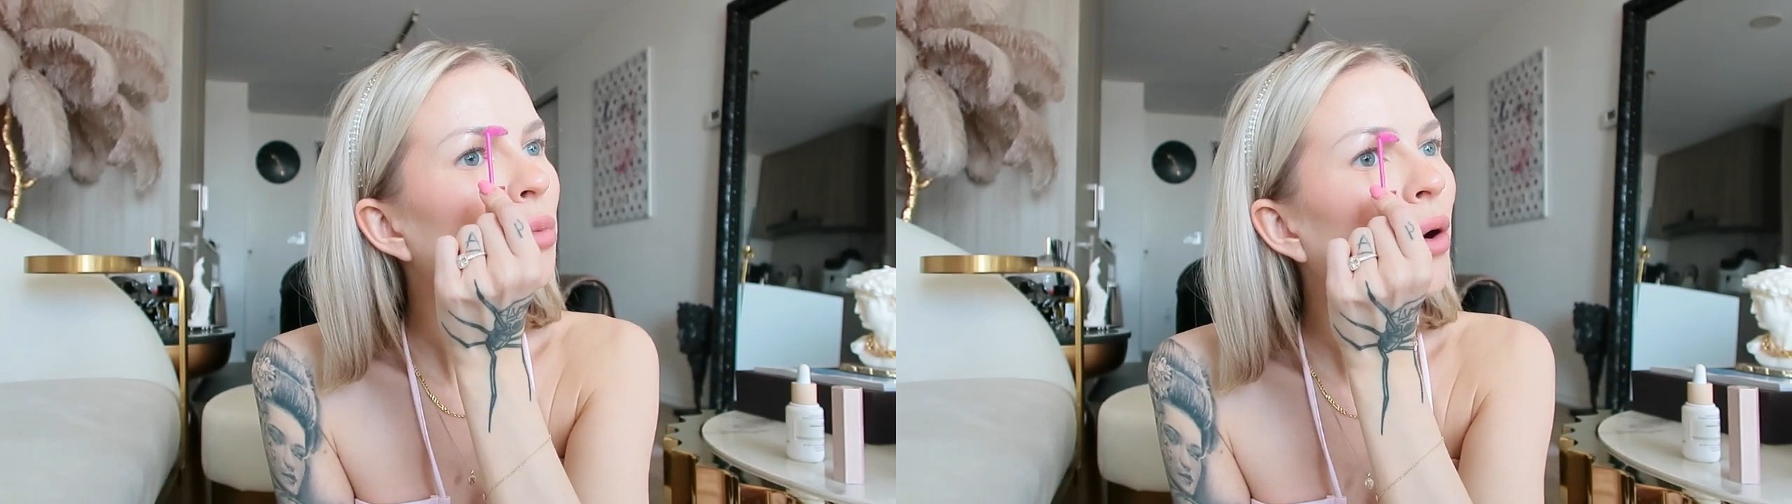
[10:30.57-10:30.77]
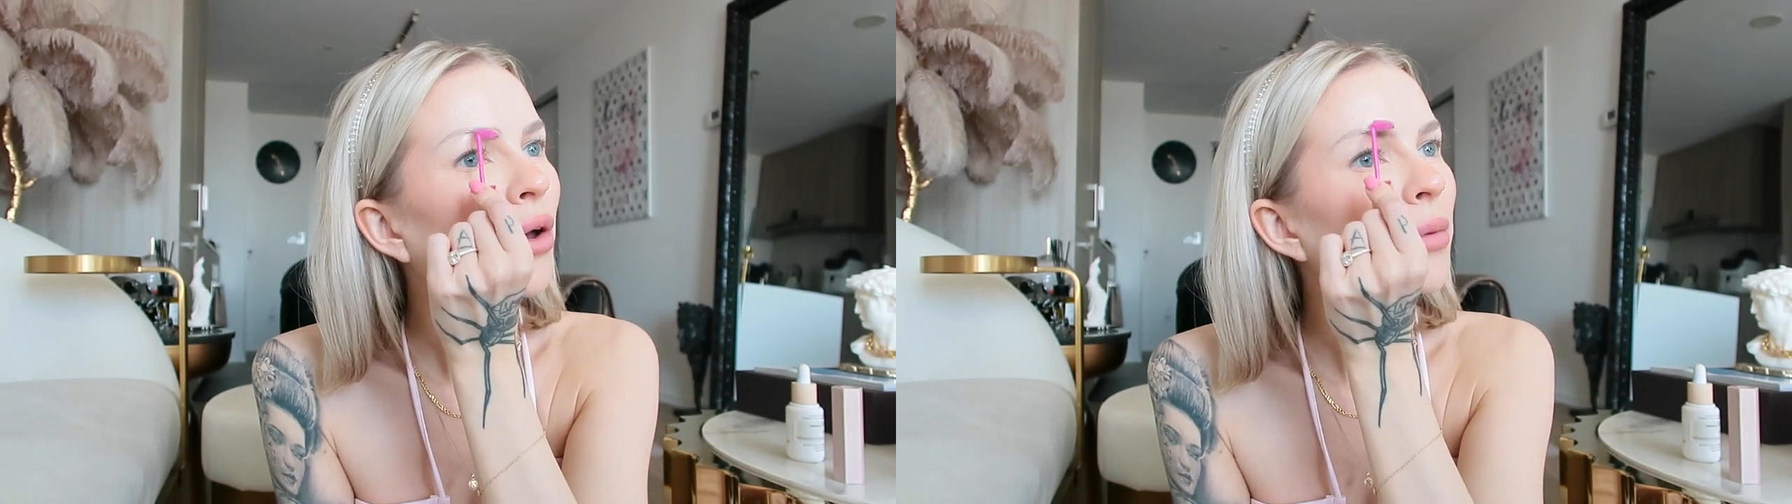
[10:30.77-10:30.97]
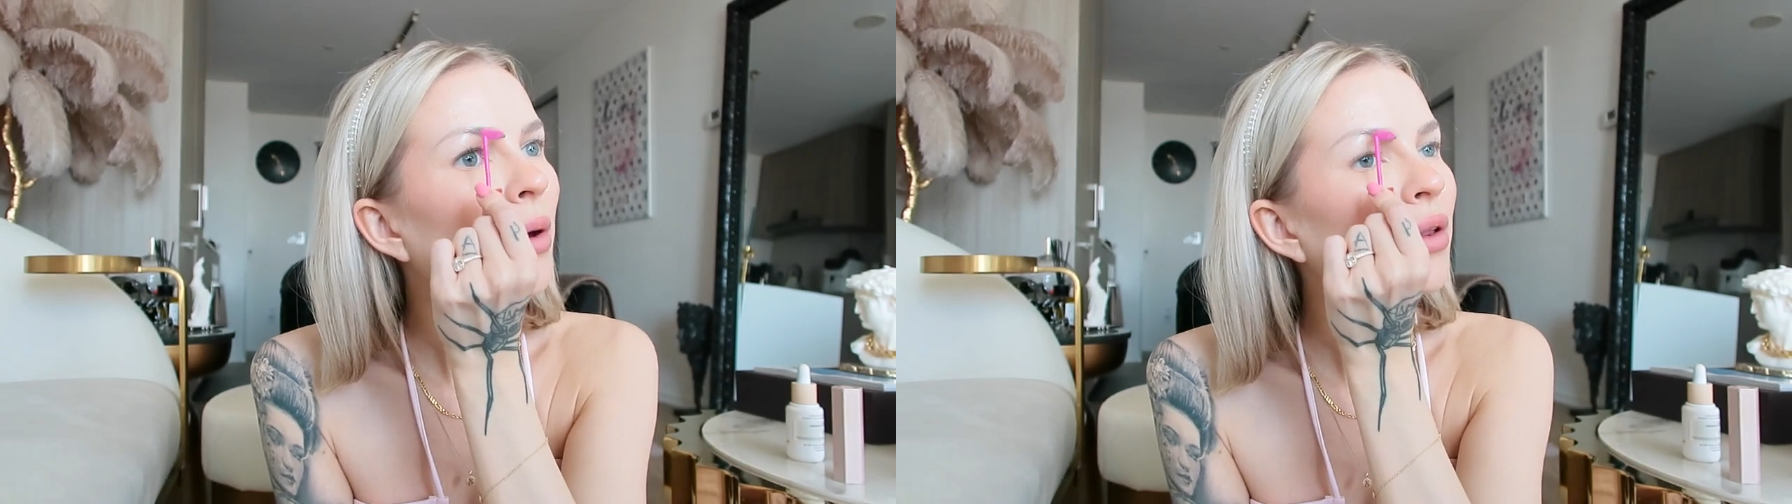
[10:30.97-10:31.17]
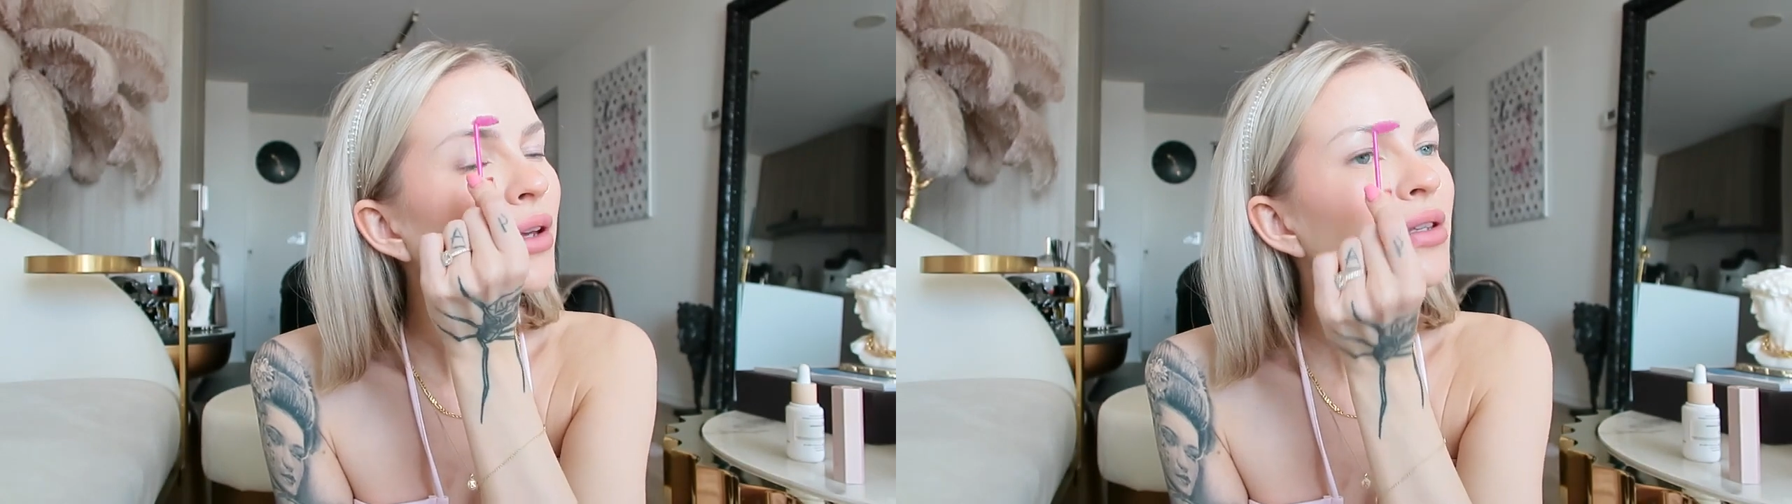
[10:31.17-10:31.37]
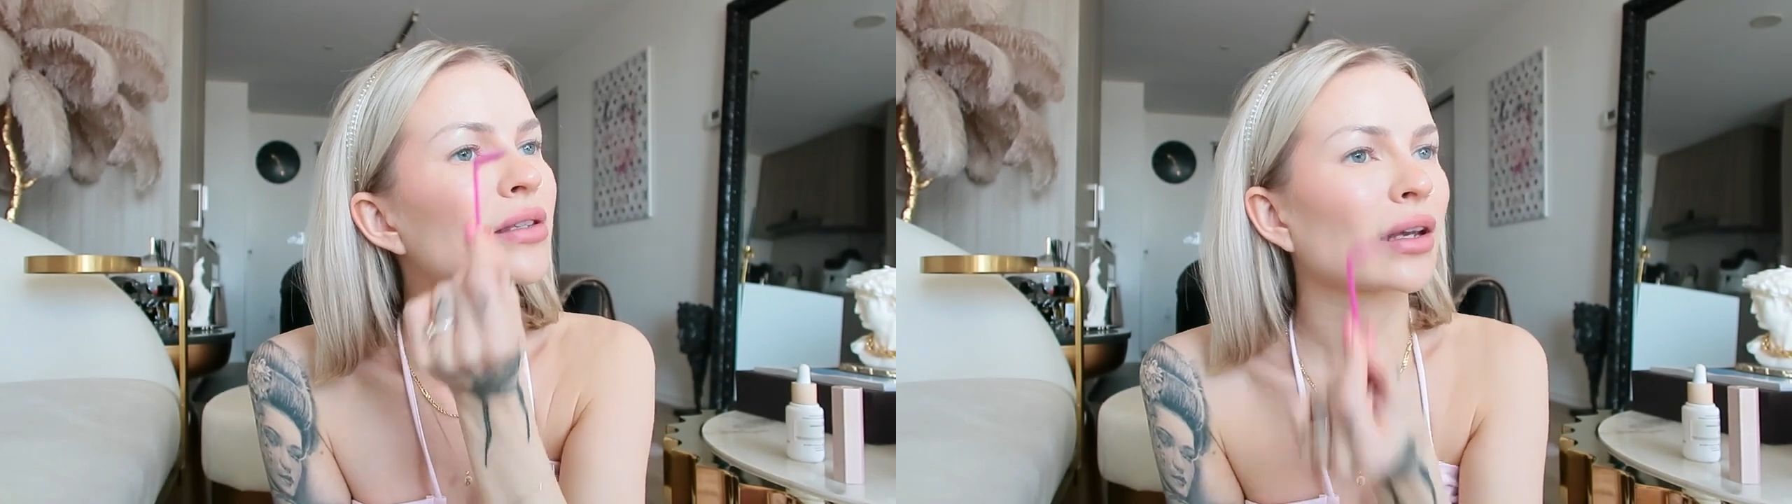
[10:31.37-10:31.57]
probably about
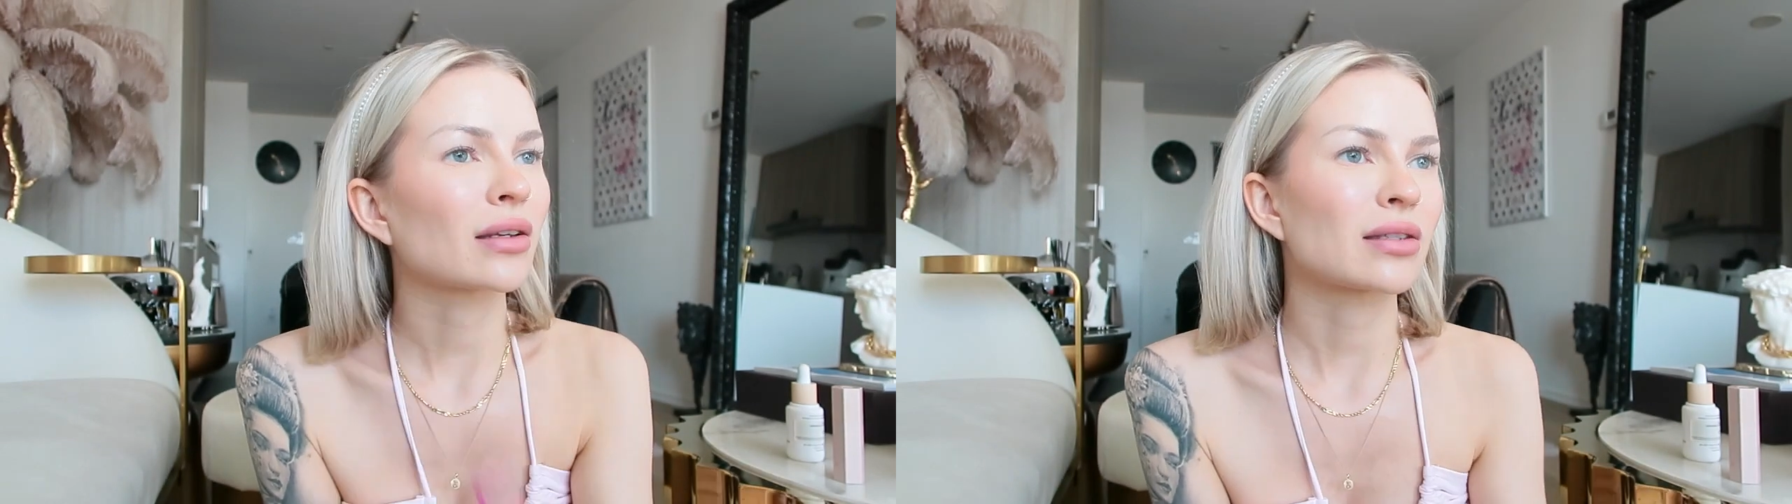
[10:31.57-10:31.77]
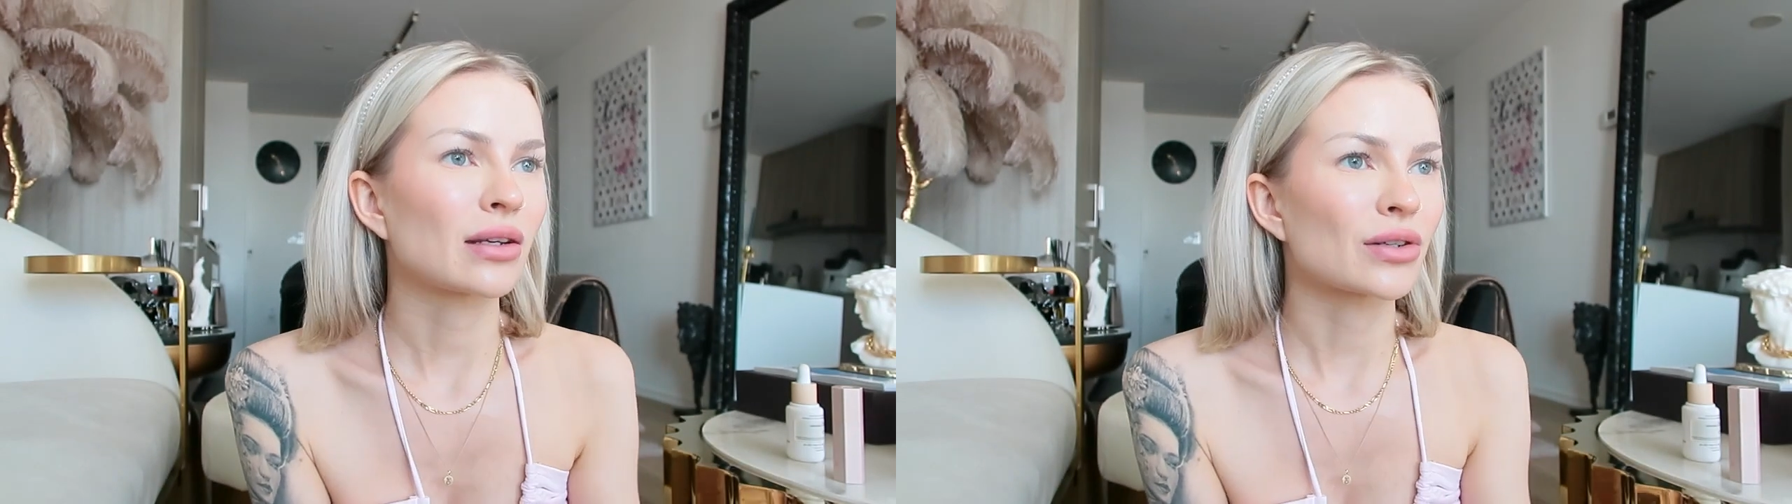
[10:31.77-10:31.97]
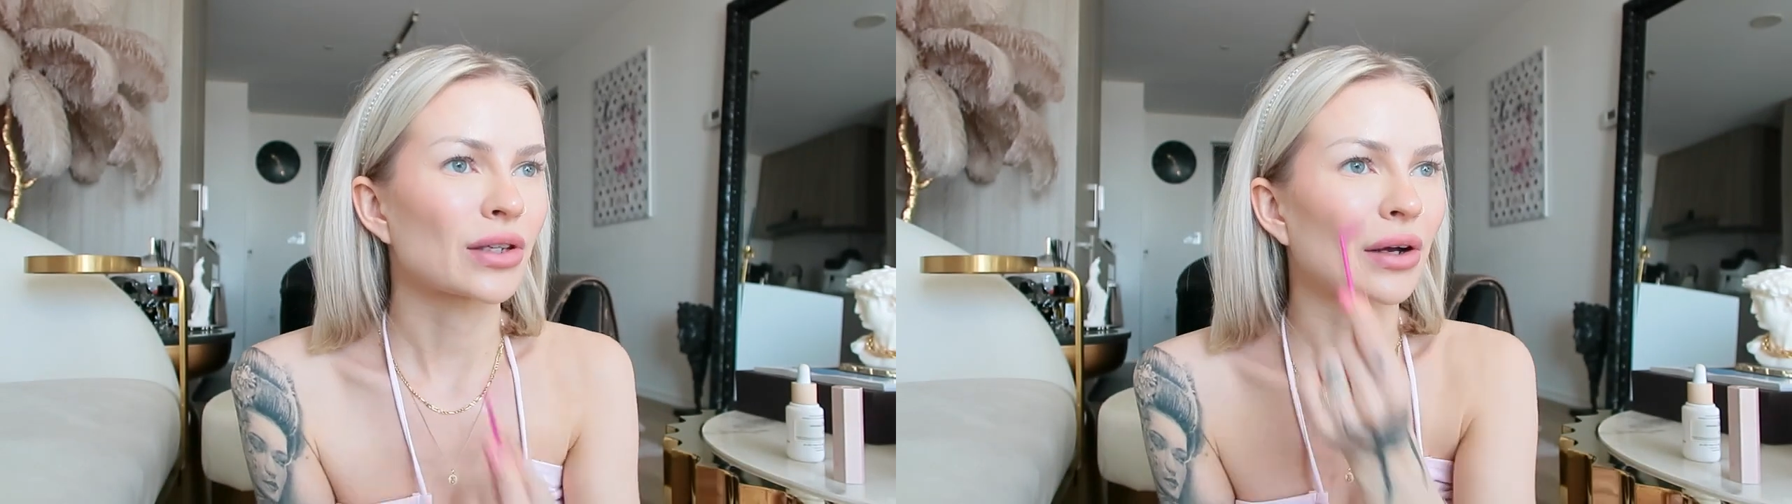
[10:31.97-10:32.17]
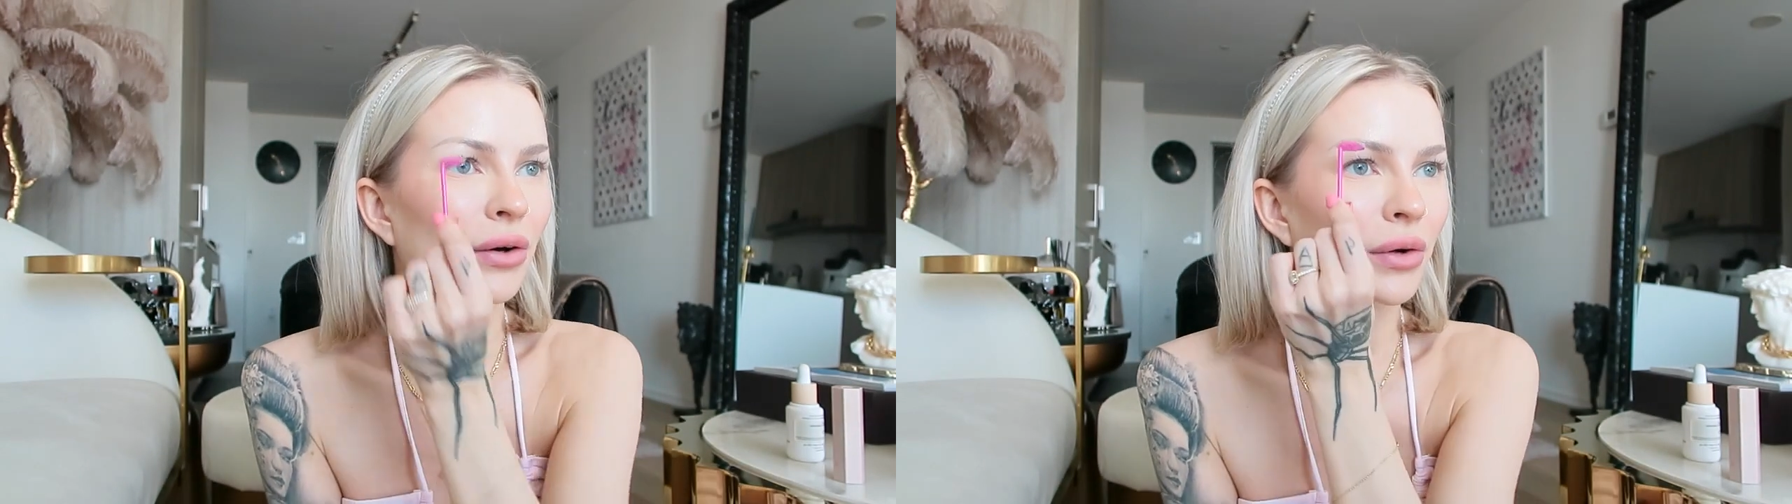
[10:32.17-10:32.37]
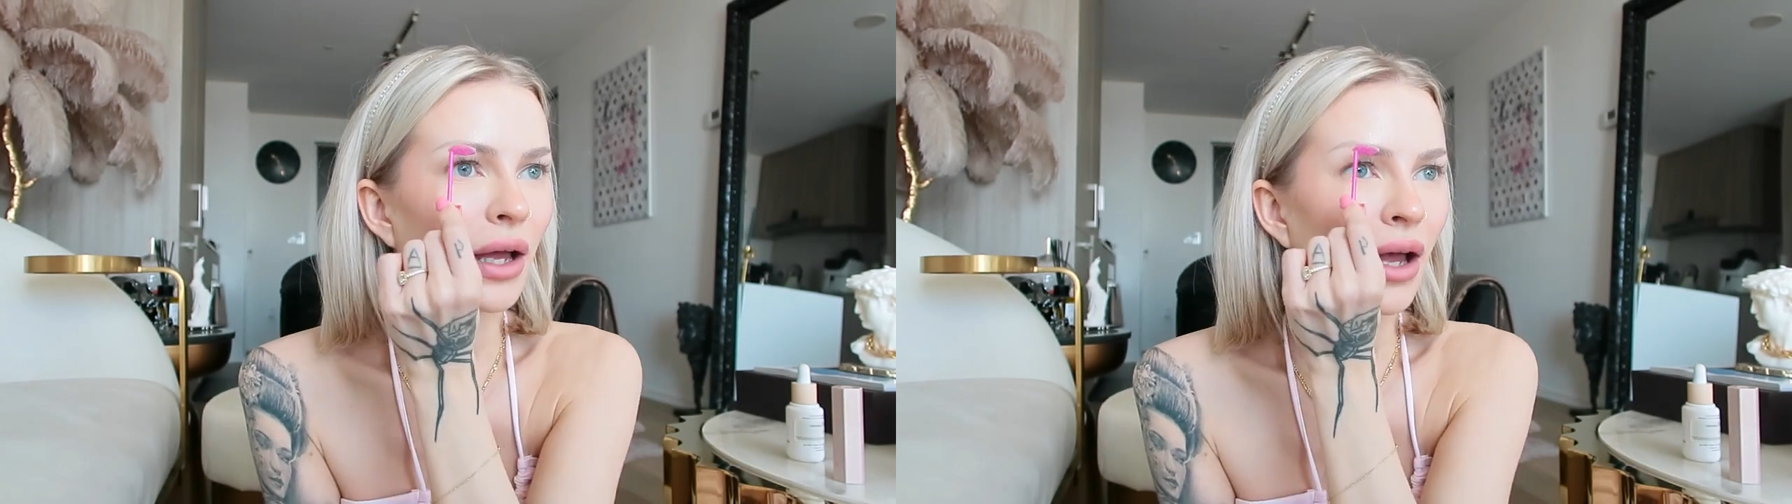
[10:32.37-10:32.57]
like 6 years
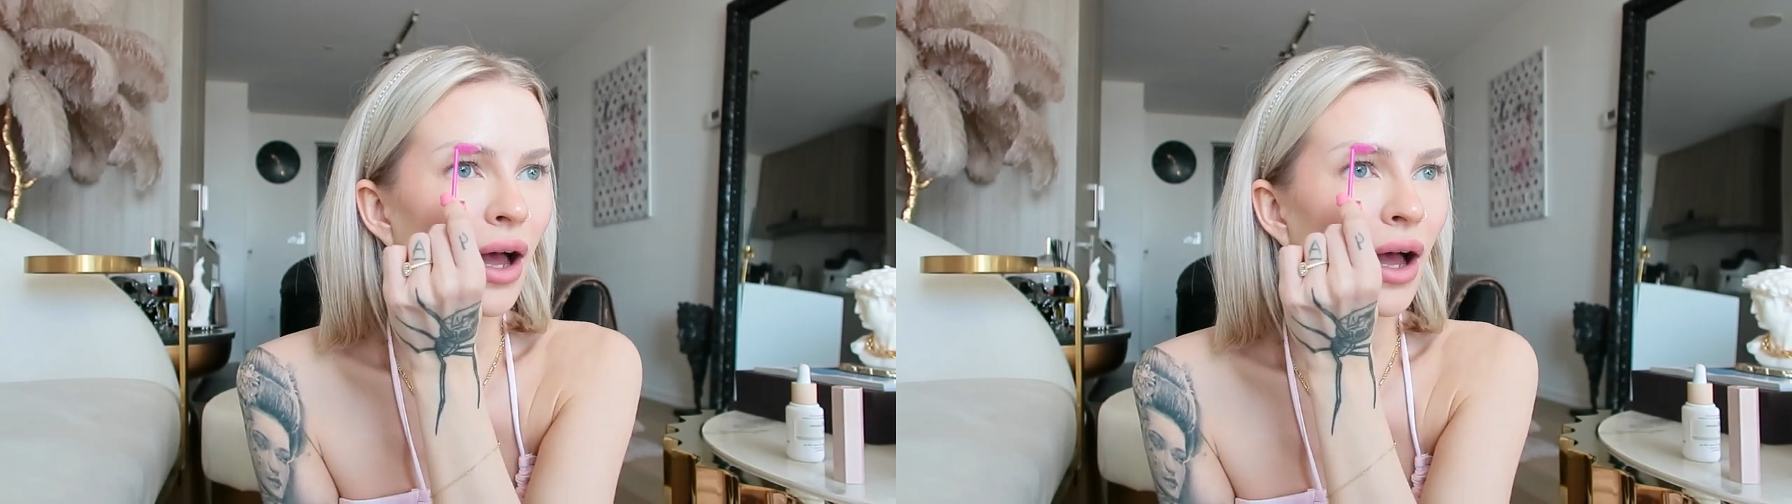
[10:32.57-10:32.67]
ago,